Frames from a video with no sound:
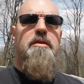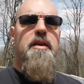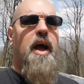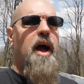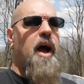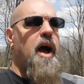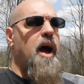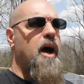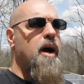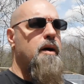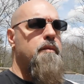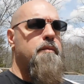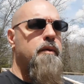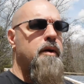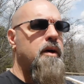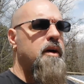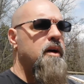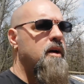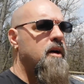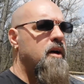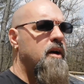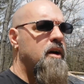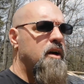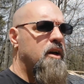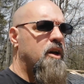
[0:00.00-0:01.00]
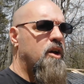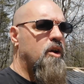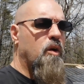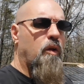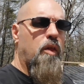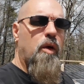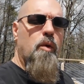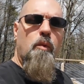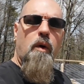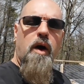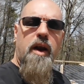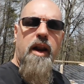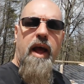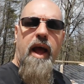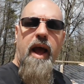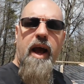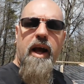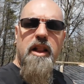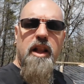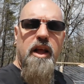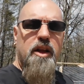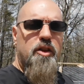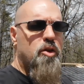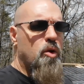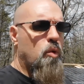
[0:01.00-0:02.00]
Tom, you know, they want to
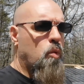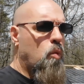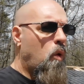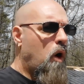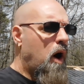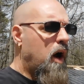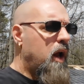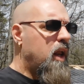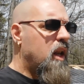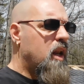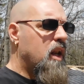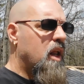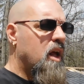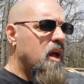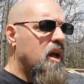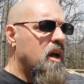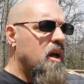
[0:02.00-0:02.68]
act like they're white.